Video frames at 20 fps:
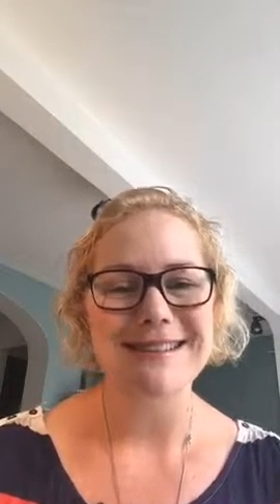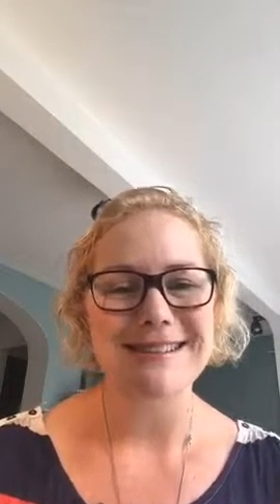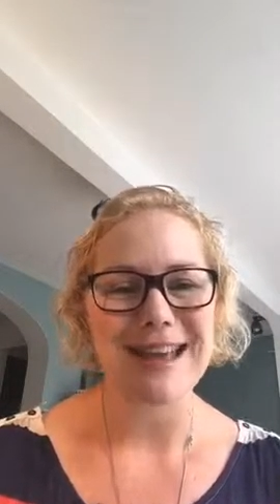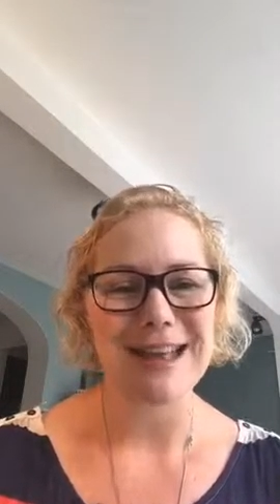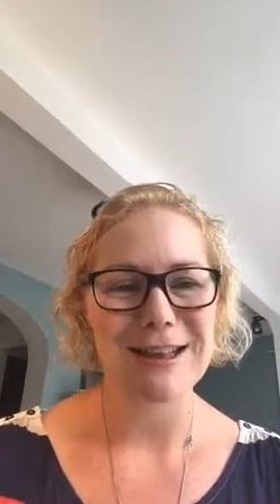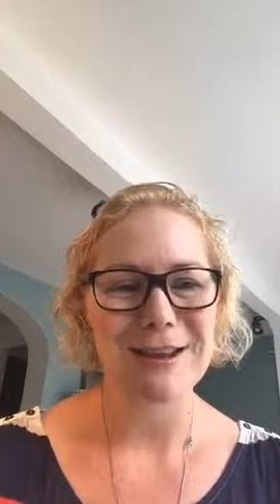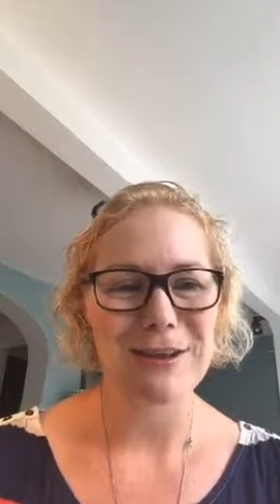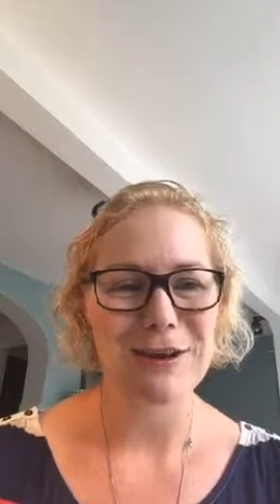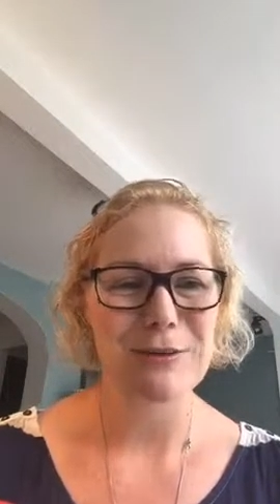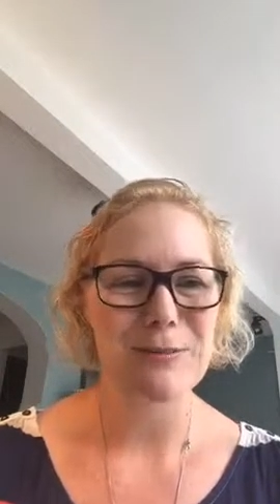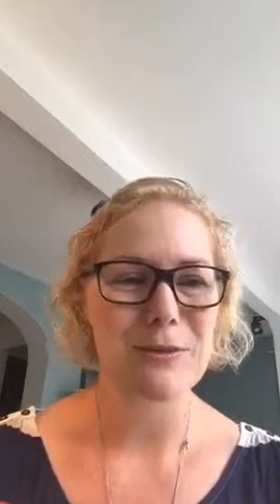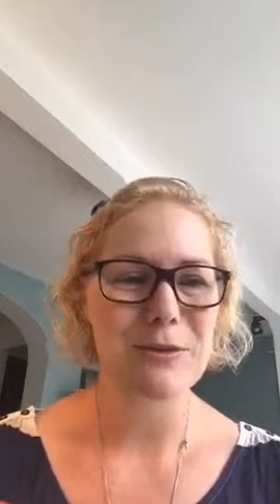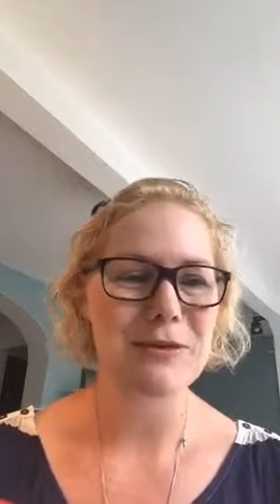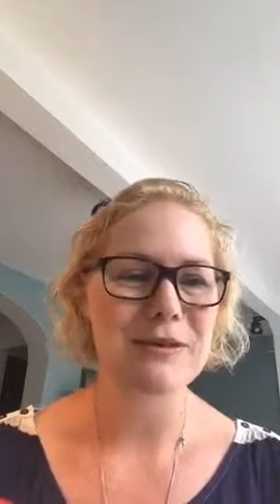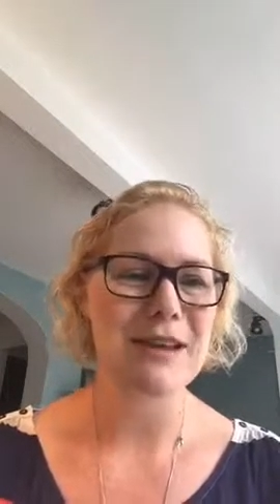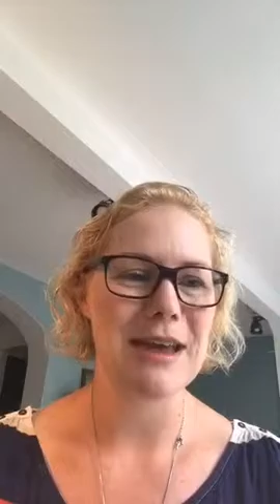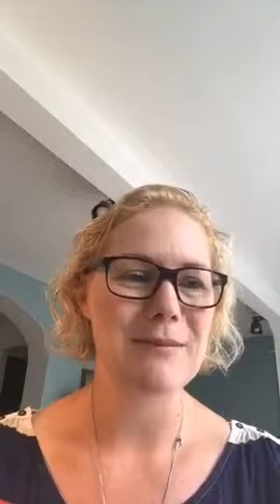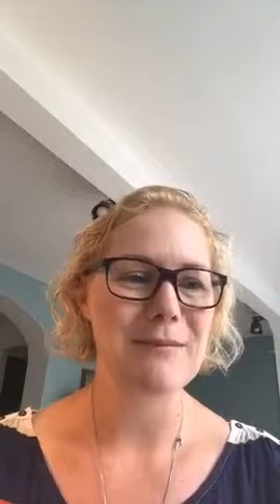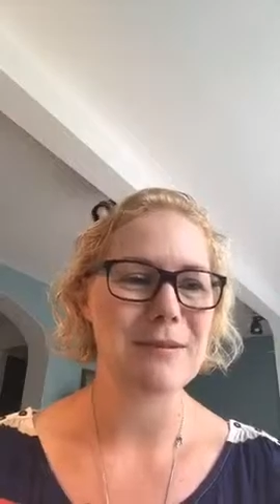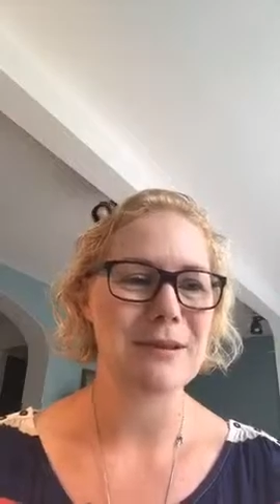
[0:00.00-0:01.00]

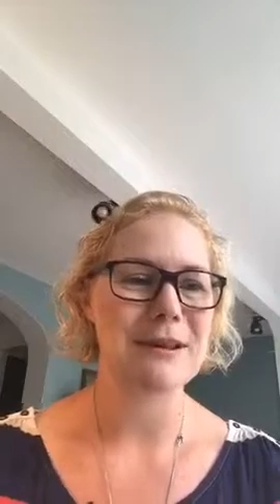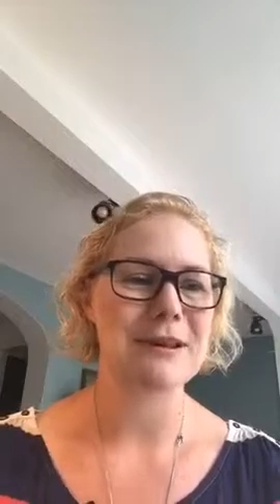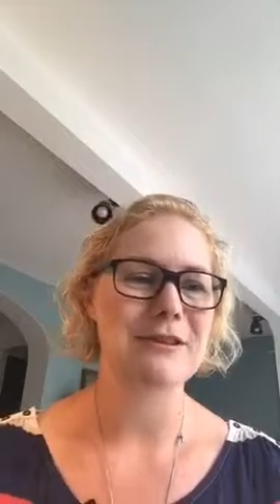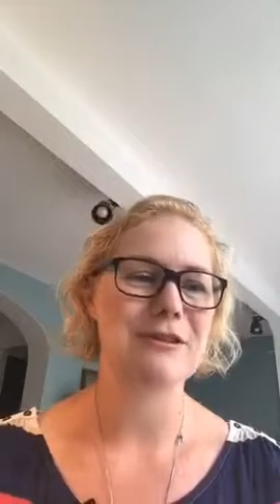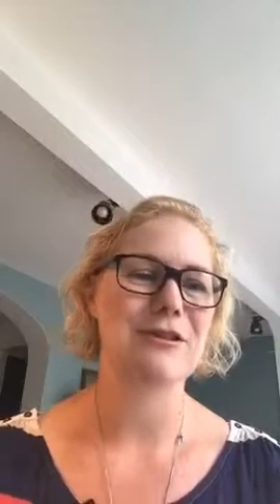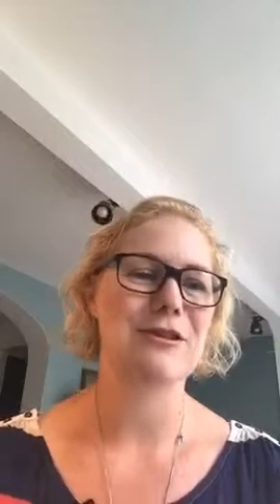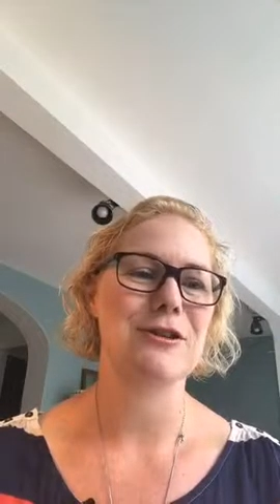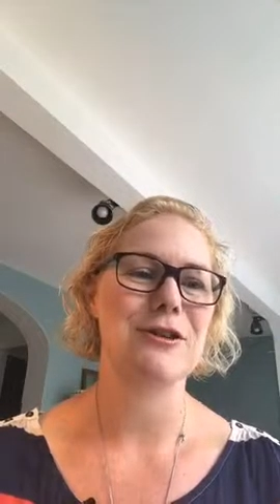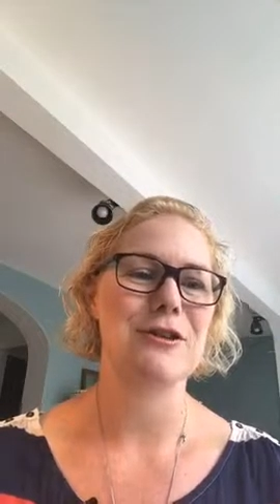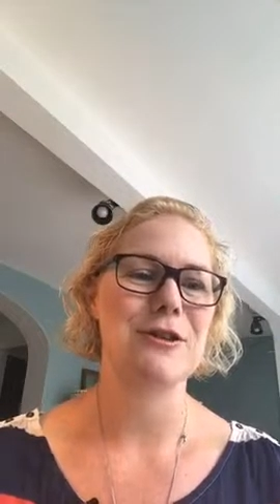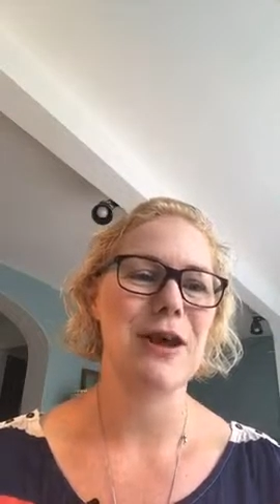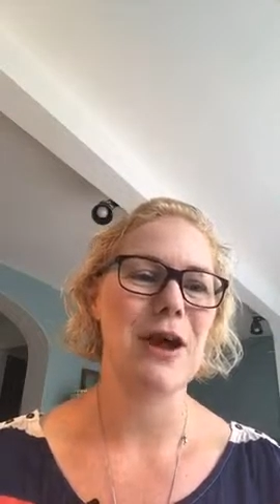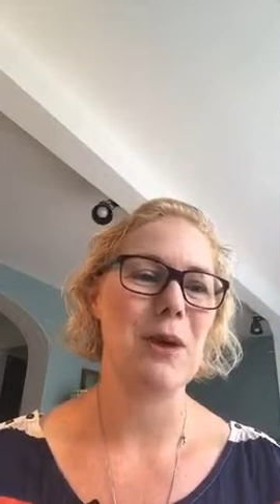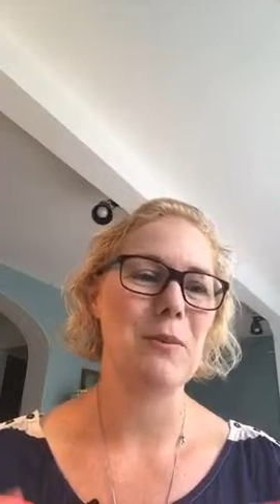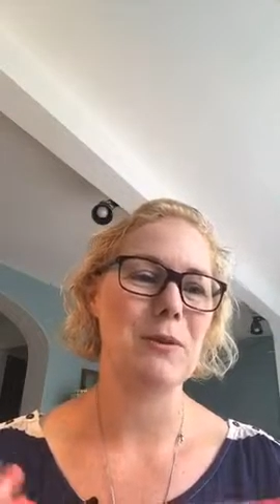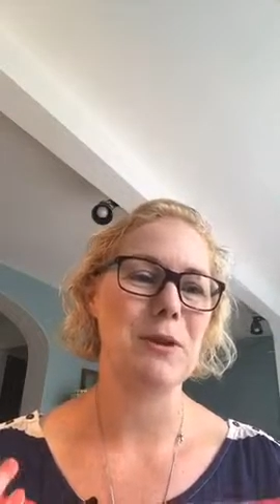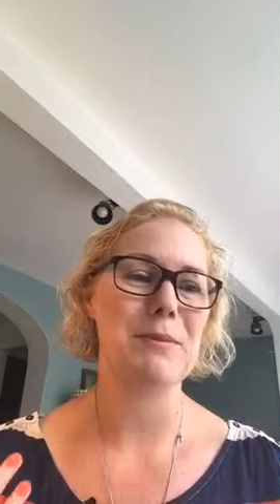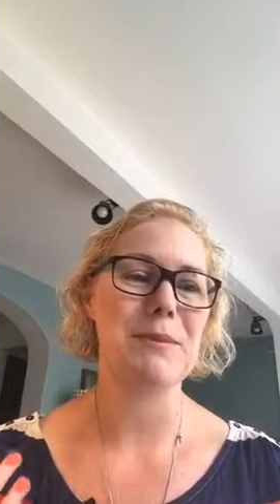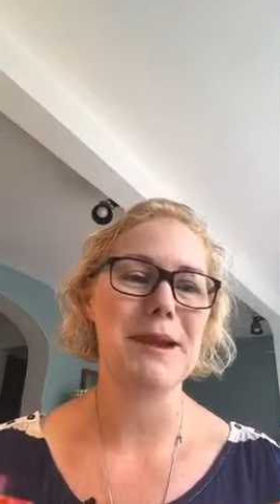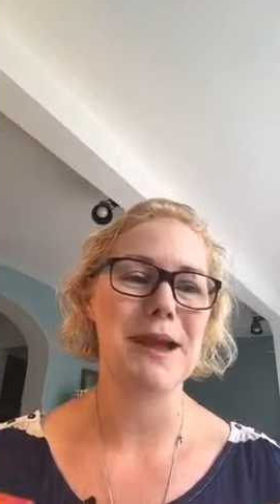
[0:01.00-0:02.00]
downloadable template to
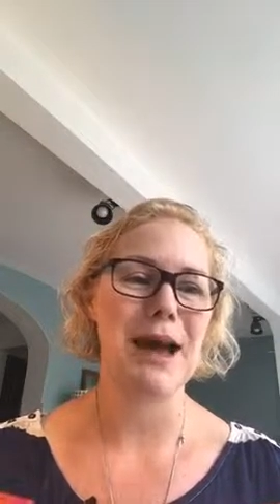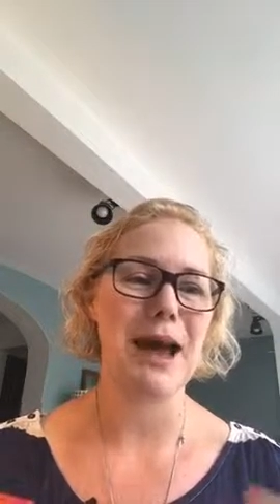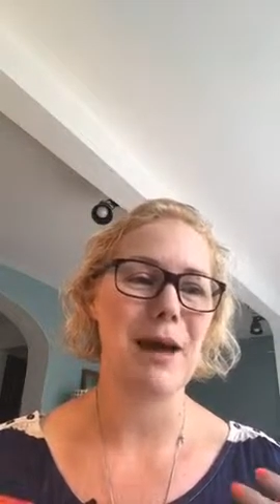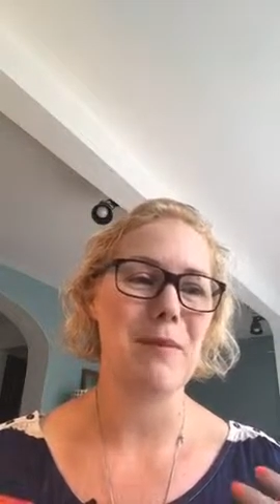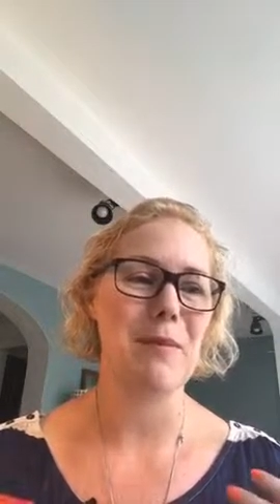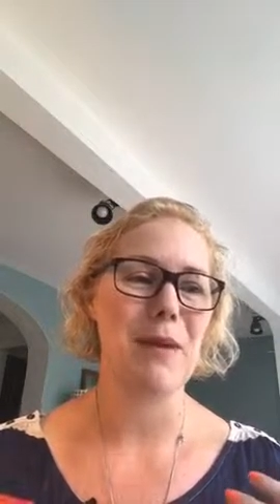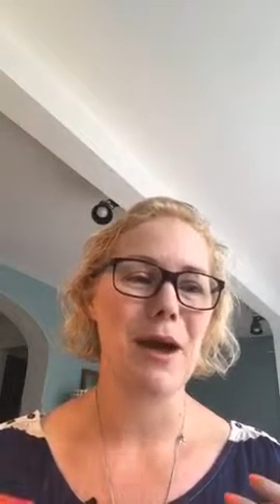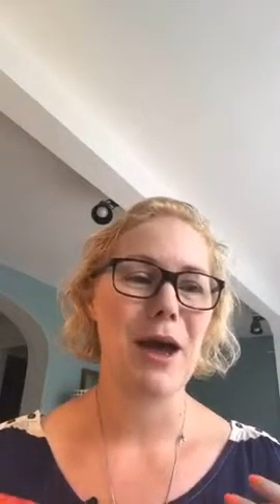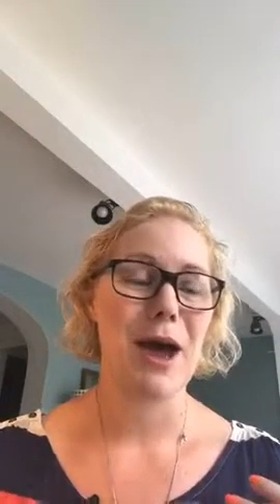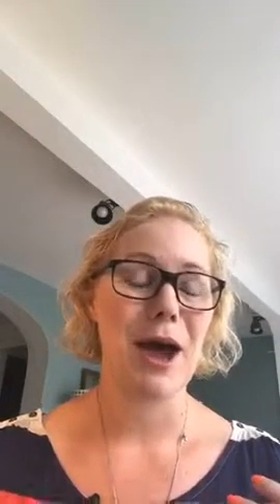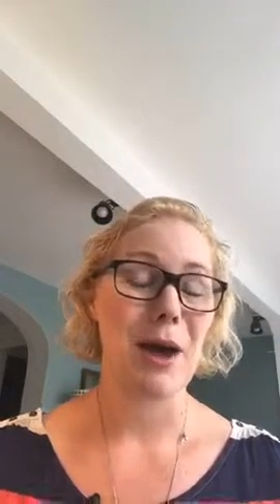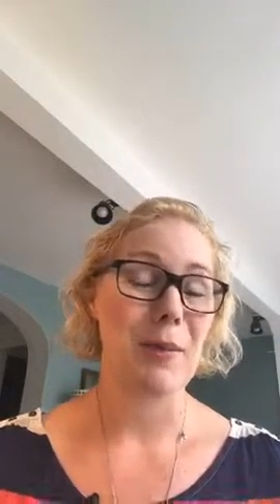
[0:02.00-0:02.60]
help you become